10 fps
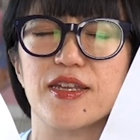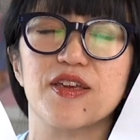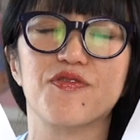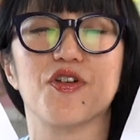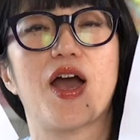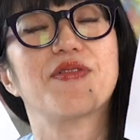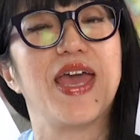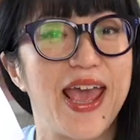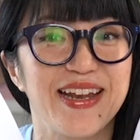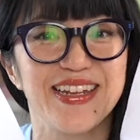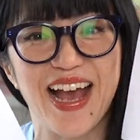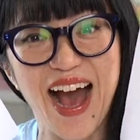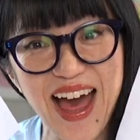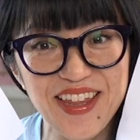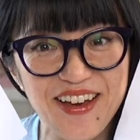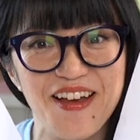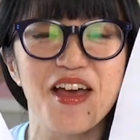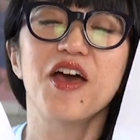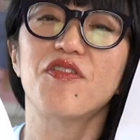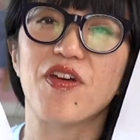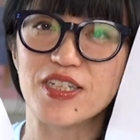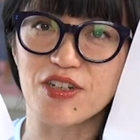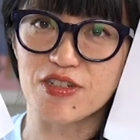If you have any other facial